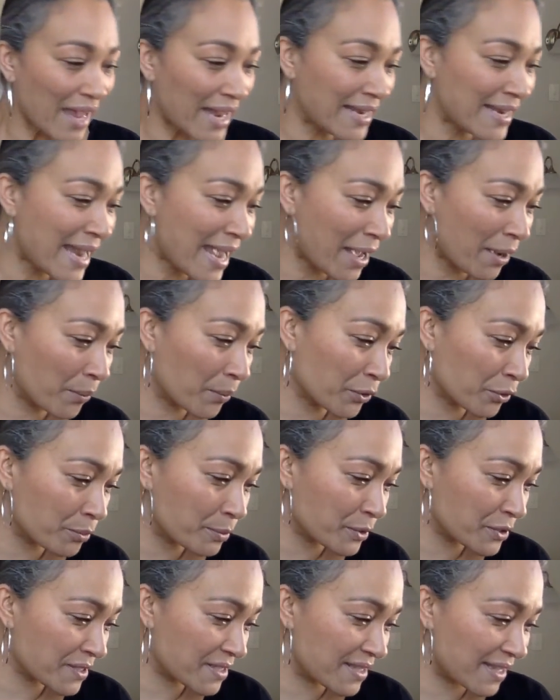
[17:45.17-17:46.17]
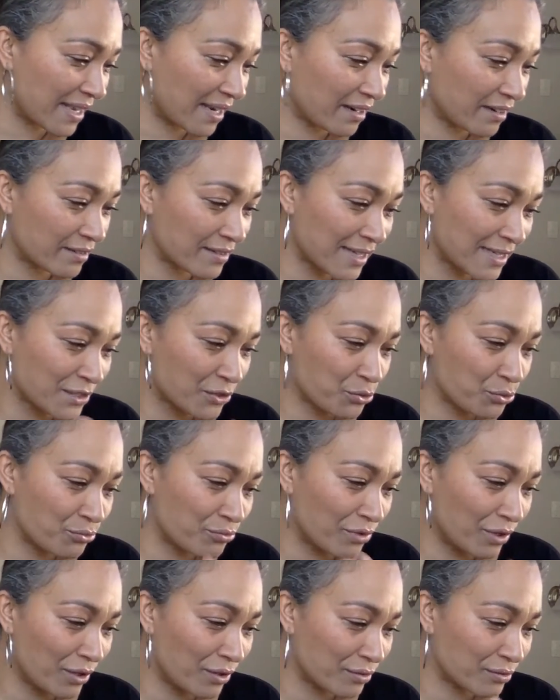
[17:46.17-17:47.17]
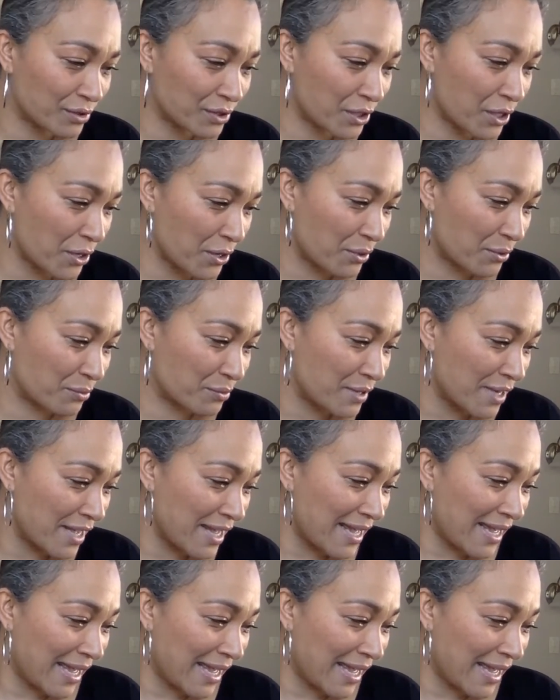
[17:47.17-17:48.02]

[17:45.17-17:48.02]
Now, we're almost there, not too long to go.